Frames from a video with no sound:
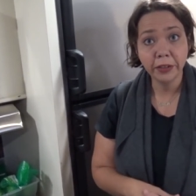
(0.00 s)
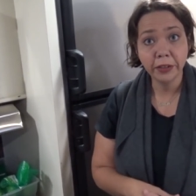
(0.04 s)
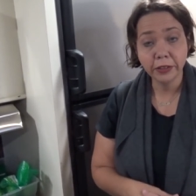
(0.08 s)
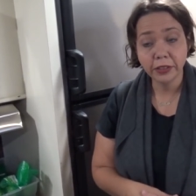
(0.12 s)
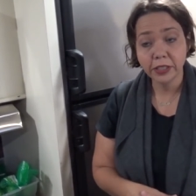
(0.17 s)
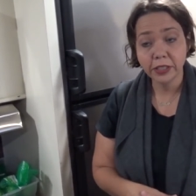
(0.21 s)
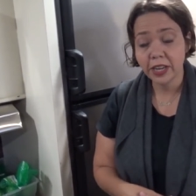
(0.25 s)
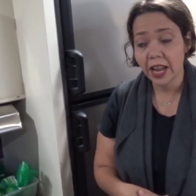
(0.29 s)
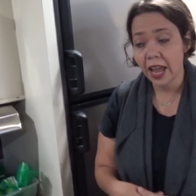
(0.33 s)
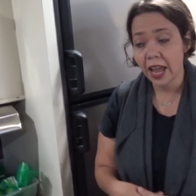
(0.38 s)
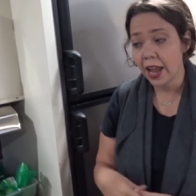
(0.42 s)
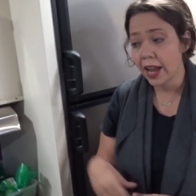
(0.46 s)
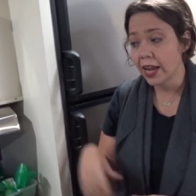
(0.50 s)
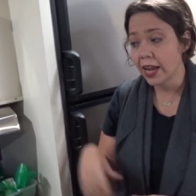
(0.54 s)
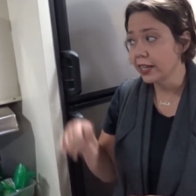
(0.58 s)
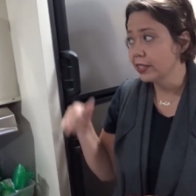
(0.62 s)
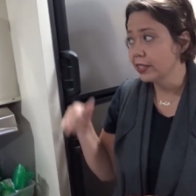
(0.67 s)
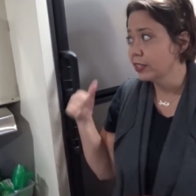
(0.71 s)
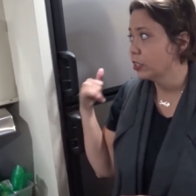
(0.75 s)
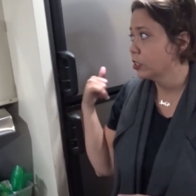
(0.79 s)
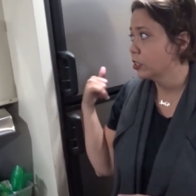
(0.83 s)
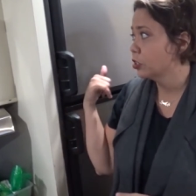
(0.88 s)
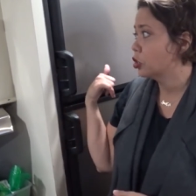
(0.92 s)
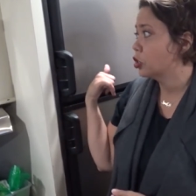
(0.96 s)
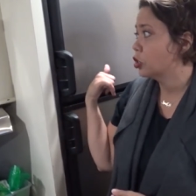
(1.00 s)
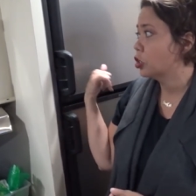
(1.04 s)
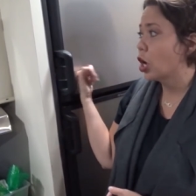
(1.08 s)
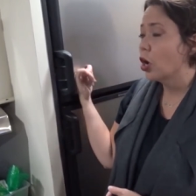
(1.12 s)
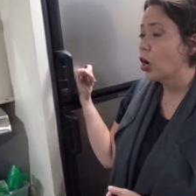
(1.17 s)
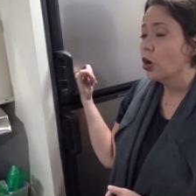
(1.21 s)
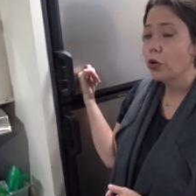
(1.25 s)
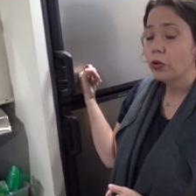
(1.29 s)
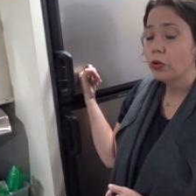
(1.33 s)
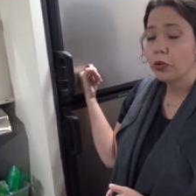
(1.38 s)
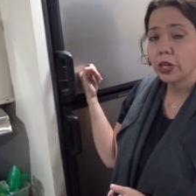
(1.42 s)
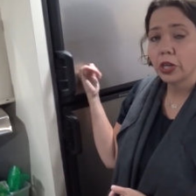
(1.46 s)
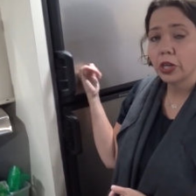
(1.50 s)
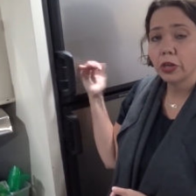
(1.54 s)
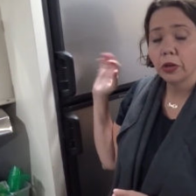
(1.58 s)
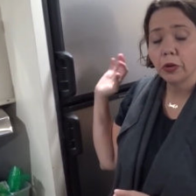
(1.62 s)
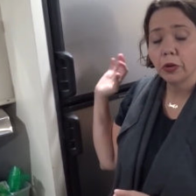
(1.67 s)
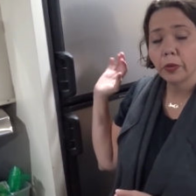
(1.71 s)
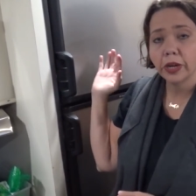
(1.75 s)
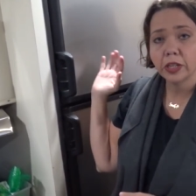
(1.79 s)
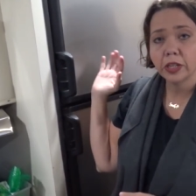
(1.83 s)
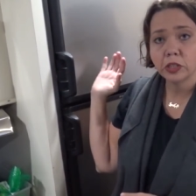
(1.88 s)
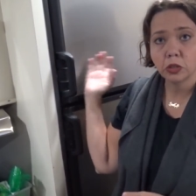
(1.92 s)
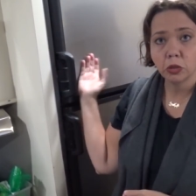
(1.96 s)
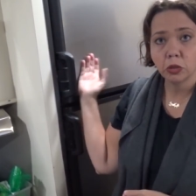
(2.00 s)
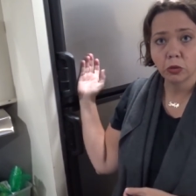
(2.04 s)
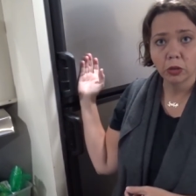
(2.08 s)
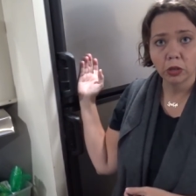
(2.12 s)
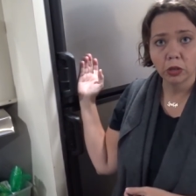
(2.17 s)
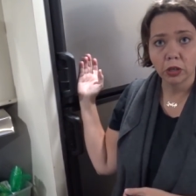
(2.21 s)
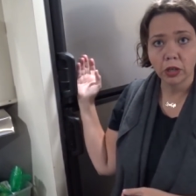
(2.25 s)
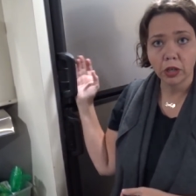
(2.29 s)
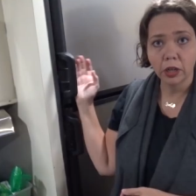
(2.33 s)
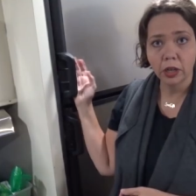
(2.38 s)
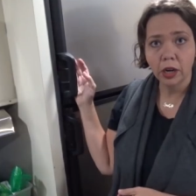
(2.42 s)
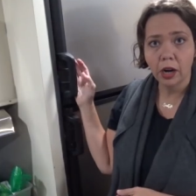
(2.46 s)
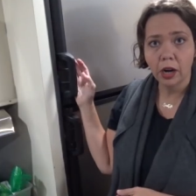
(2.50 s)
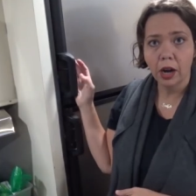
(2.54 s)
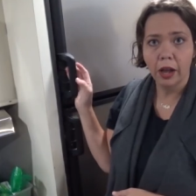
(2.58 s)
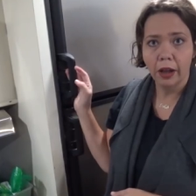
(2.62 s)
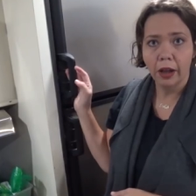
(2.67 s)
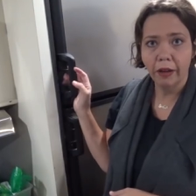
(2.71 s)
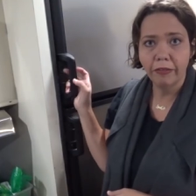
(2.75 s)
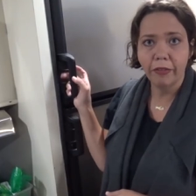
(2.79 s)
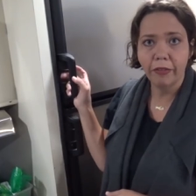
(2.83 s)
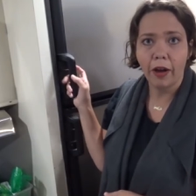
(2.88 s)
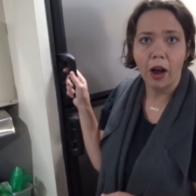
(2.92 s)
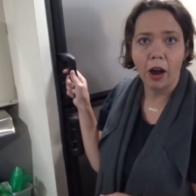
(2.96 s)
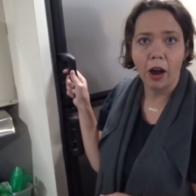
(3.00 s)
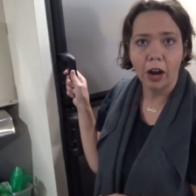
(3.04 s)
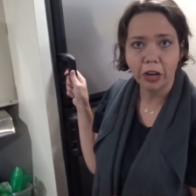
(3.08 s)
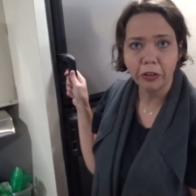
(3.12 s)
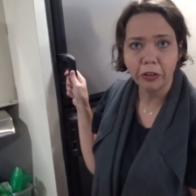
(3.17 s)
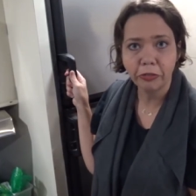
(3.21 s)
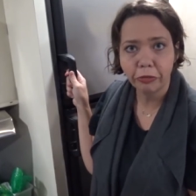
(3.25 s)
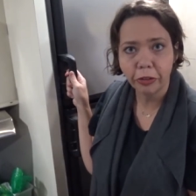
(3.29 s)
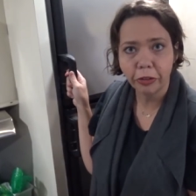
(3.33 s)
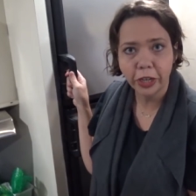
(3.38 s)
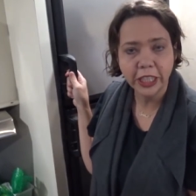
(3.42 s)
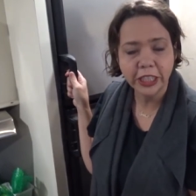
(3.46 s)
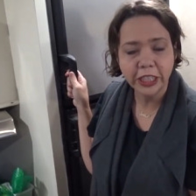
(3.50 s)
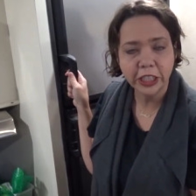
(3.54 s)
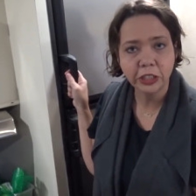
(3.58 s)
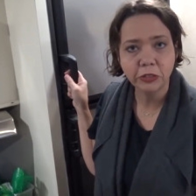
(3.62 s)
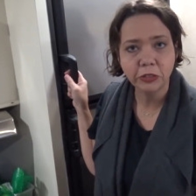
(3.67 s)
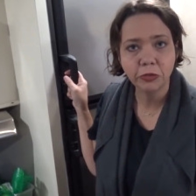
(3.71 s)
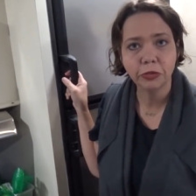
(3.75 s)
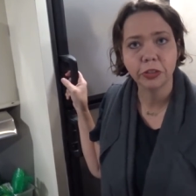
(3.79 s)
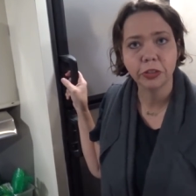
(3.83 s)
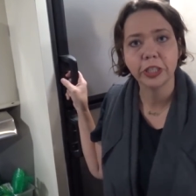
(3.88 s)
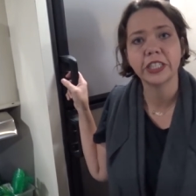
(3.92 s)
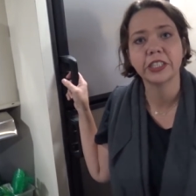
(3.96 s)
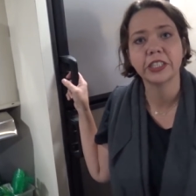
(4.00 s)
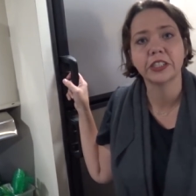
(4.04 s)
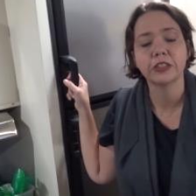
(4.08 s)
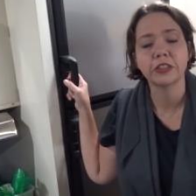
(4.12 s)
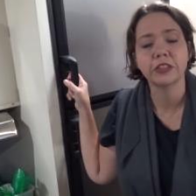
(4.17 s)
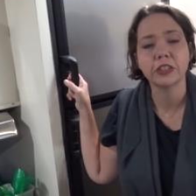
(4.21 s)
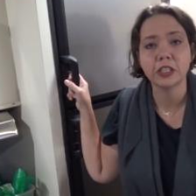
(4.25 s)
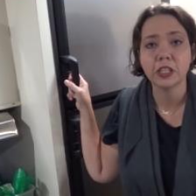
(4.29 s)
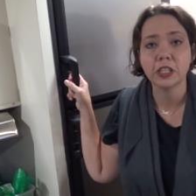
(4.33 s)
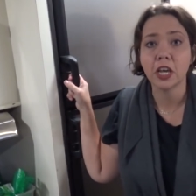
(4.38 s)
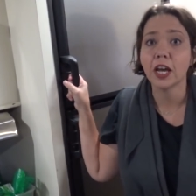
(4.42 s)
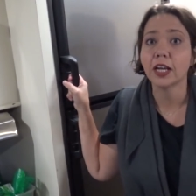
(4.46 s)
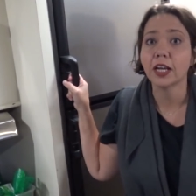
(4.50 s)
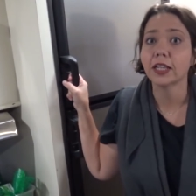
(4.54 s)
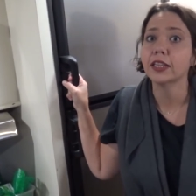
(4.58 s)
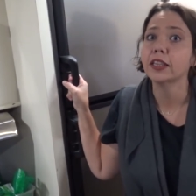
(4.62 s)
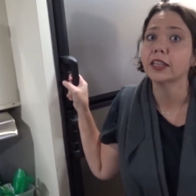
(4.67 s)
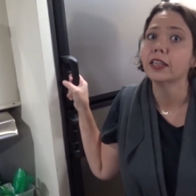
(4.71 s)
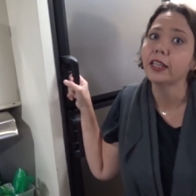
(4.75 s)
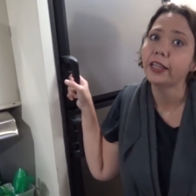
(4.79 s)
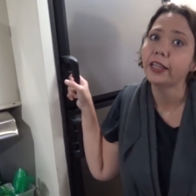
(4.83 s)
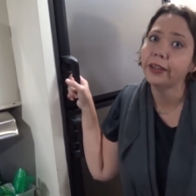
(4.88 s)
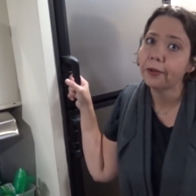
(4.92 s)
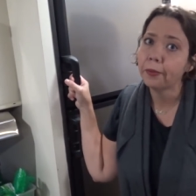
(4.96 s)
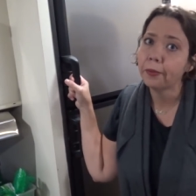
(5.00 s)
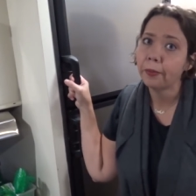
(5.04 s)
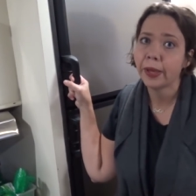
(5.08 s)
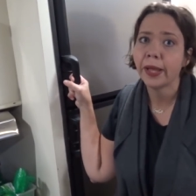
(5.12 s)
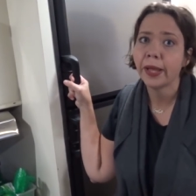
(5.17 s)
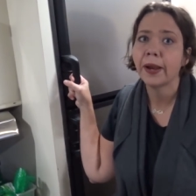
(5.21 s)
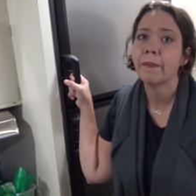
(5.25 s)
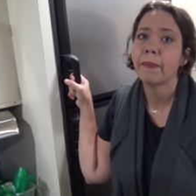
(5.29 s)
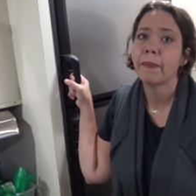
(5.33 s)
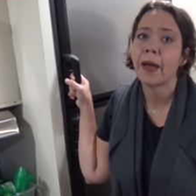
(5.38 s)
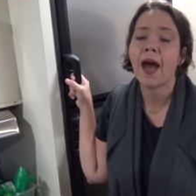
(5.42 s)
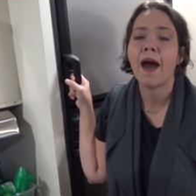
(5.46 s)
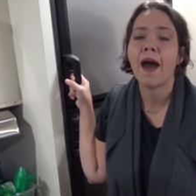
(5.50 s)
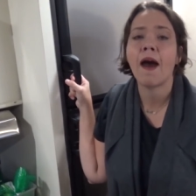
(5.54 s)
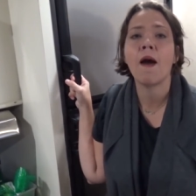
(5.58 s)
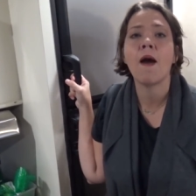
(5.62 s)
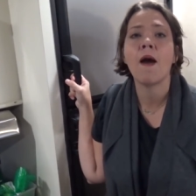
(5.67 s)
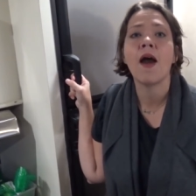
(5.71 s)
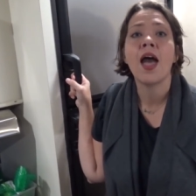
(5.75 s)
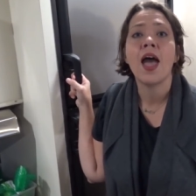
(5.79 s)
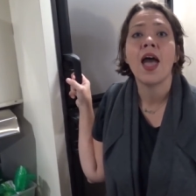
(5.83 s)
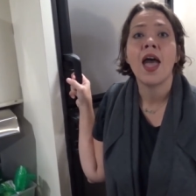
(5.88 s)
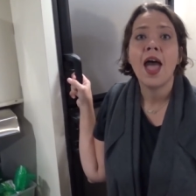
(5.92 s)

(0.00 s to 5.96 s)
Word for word: Today to show you a tour of our fridge and freezer, to talk a little bit about